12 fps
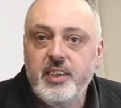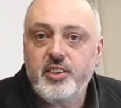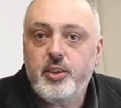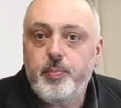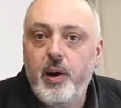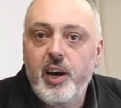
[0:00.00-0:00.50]
that's
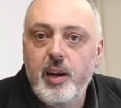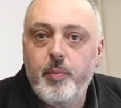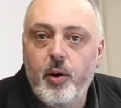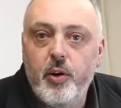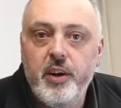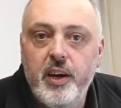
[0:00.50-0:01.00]
the spoil
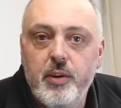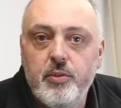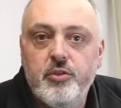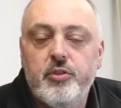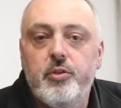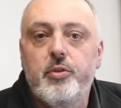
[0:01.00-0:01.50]
board
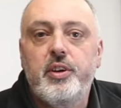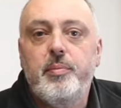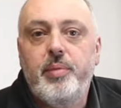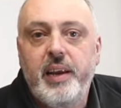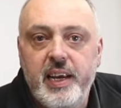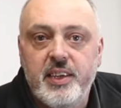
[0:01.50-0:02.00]
now screwed
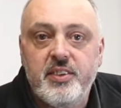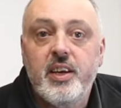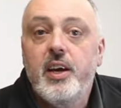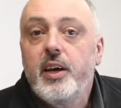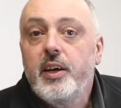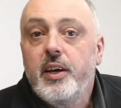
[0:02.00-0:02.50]
in place.
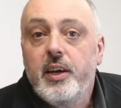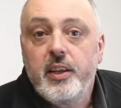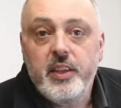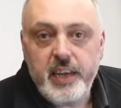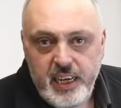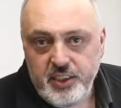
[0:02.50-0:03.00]

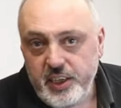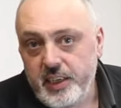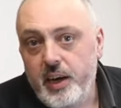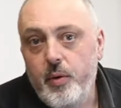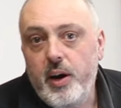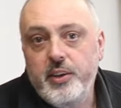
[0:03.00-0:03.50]
The next
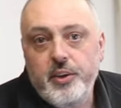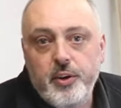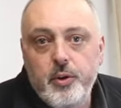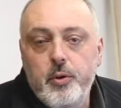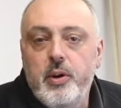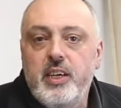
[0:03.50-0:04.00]
thing I want to
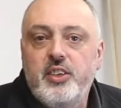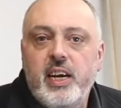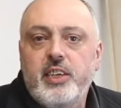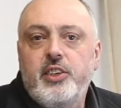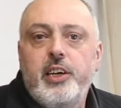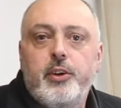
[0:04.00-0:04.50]
do is
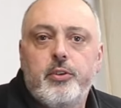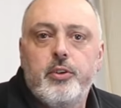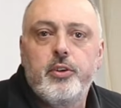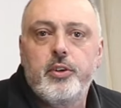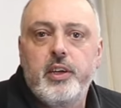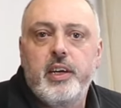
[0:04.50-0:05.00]
actually to
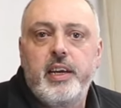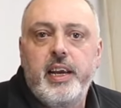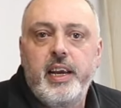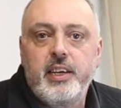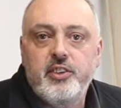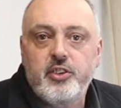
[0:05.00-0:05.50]
run
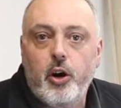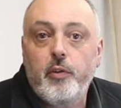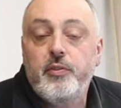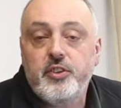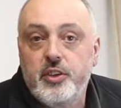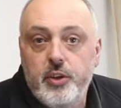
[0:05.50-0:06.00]
a
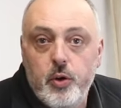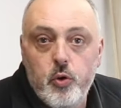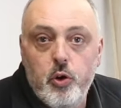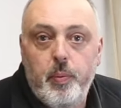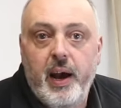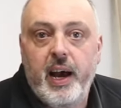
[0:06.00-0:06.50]
surfacing
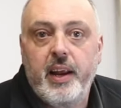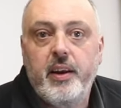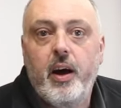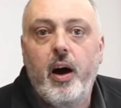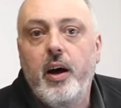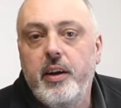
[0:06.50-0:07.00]
tool
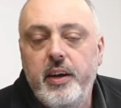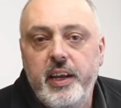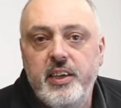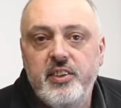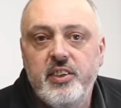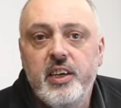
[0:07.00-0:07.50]
pad on
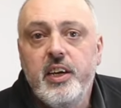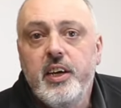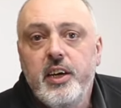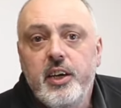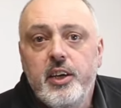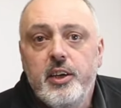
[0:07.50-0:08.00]
this,
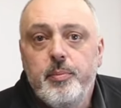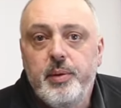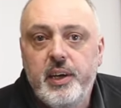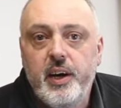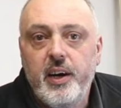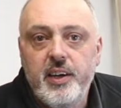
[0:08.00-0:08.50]

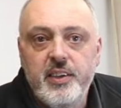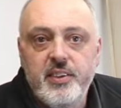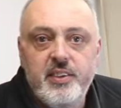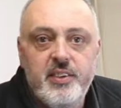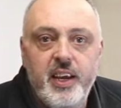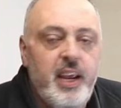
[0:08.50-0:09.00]

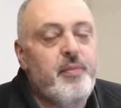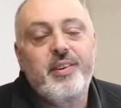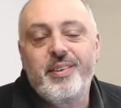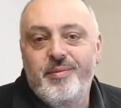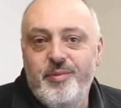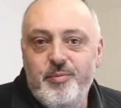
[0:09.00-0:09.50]
because
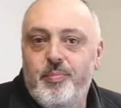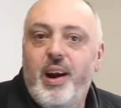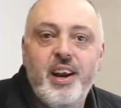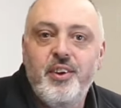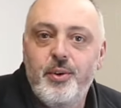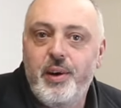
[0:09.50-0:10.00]
even
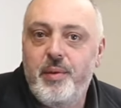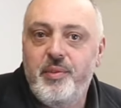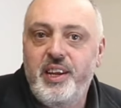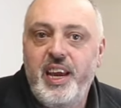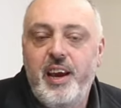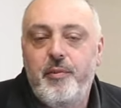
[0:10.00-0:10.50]
brand new
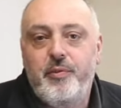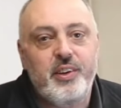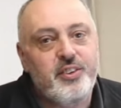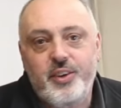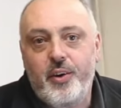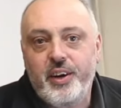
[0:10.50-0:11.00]
MDF
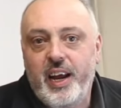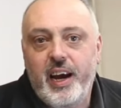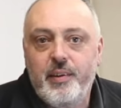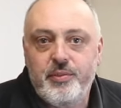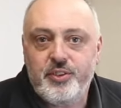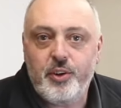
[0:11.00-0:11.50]
is going to
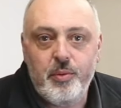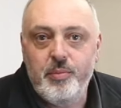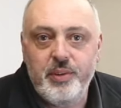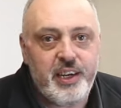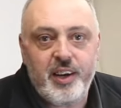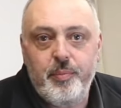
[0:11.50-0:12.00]
have
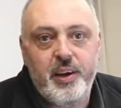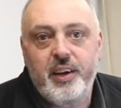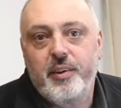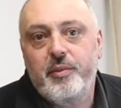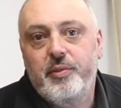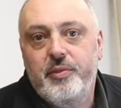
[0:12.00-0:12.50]
some little
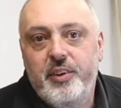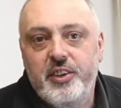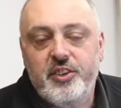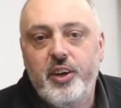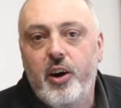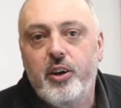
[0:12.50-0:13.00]
bit of
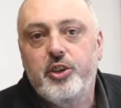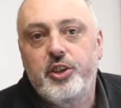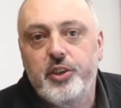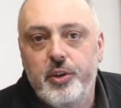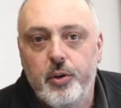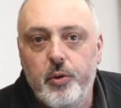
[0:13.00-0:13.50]

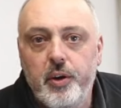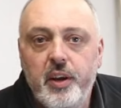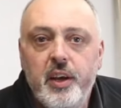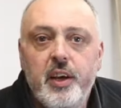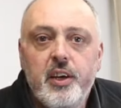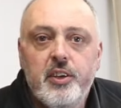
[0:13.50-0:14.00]
distortion to it.
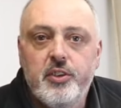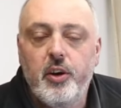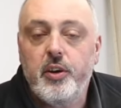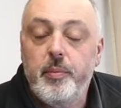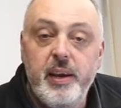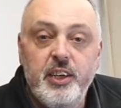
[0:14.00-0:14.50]

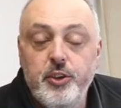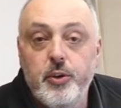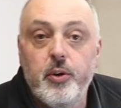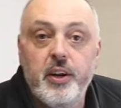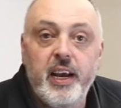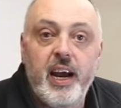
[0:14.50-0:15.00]
So to make
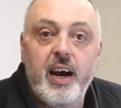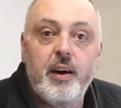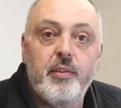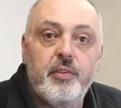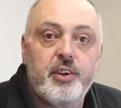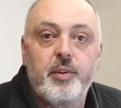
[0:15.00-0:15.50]
sure that I
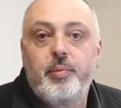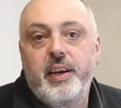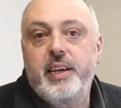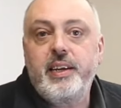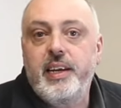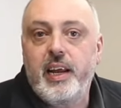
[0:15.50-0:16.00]
have a
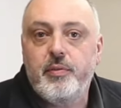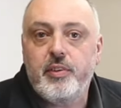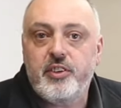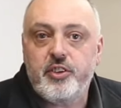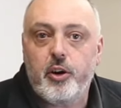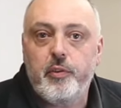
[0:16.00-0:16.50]
completely
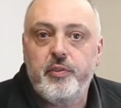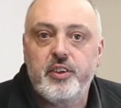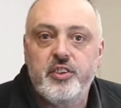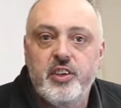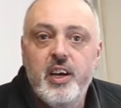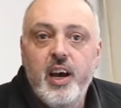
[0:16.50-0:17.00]
level
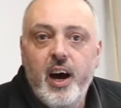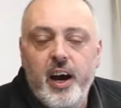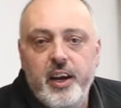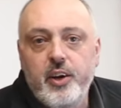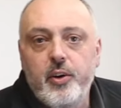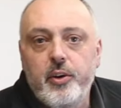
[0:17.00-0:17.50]
surface,
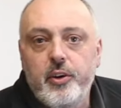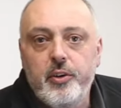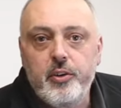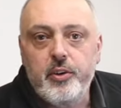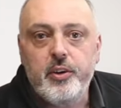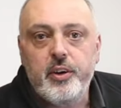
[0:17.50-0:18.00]
I'm going to
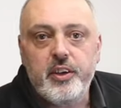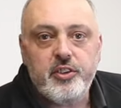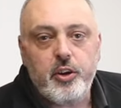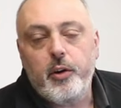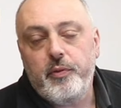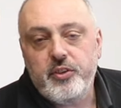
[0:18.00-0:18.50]
run a
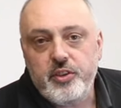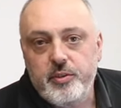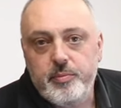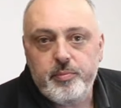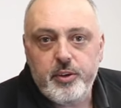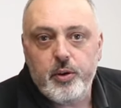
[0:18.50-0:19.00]

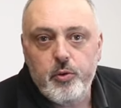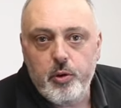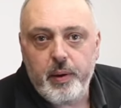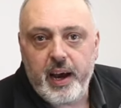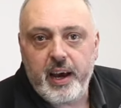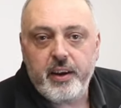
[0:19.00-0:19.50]
surfacing
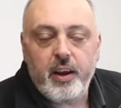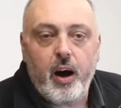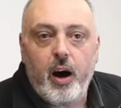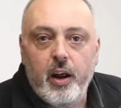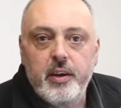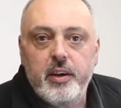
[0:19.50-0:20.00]
tool pad
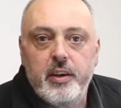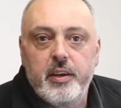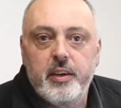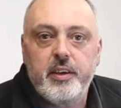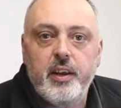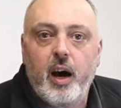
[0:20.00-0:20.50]
on
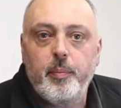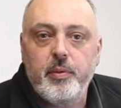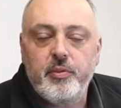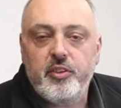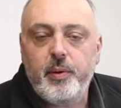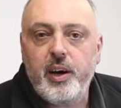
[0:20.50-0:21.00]
the top
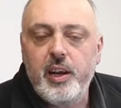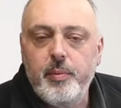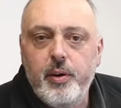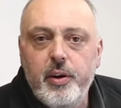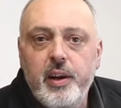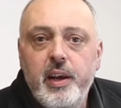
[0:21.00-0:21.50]
of the spoil
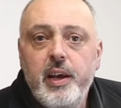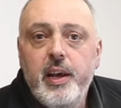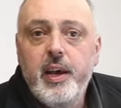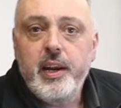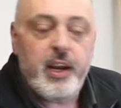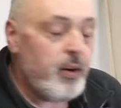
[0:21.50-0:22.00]
board.
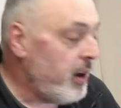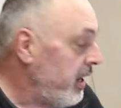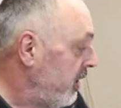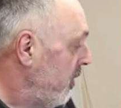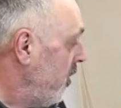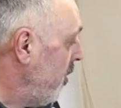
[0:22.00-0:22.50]
Now
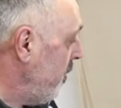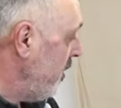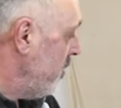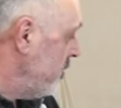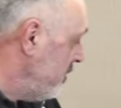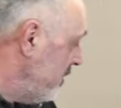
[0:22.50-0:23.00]
I'm going to be
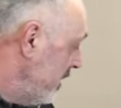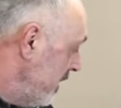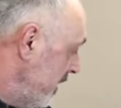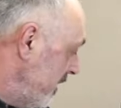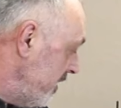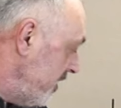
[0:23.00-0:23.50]

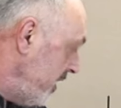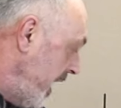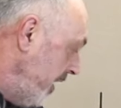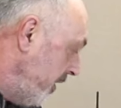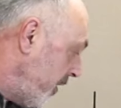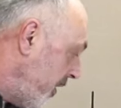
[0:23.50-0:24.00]
using the
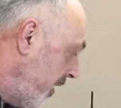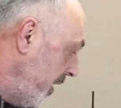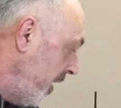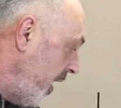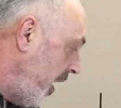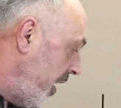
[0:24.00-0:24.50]
center
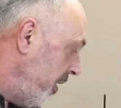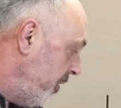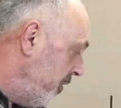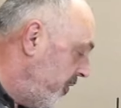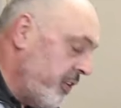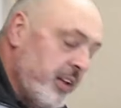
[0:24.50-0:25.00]

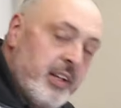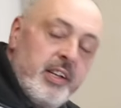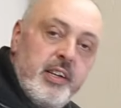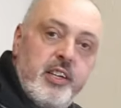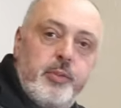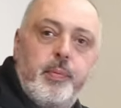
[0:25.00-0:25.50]
of
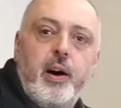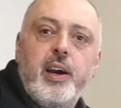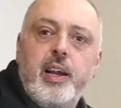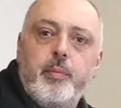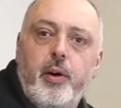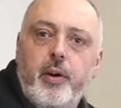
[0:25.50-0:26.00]
the
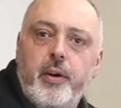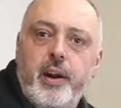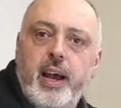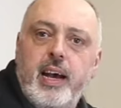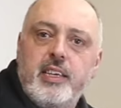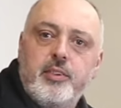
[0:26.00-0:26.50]
spoil
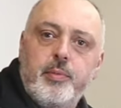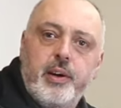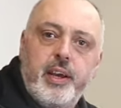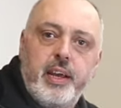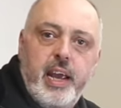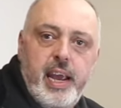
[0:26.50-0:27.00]
board as
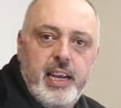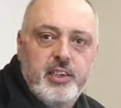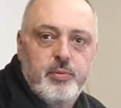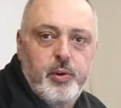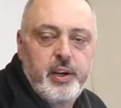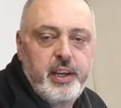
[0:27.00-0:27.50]
my
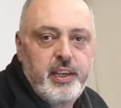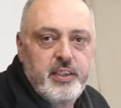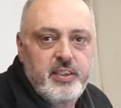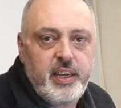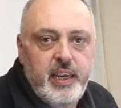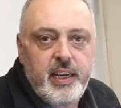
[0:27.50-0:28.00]

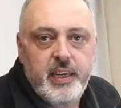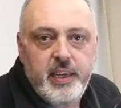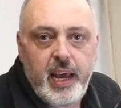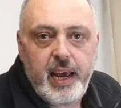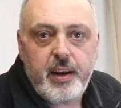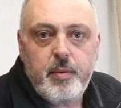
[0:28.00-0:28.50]
XYZ
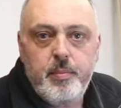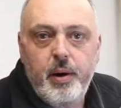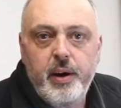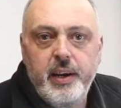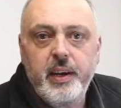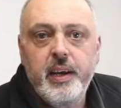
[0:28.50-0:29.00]
datum
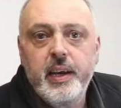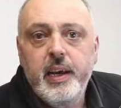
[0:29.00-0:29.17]
point.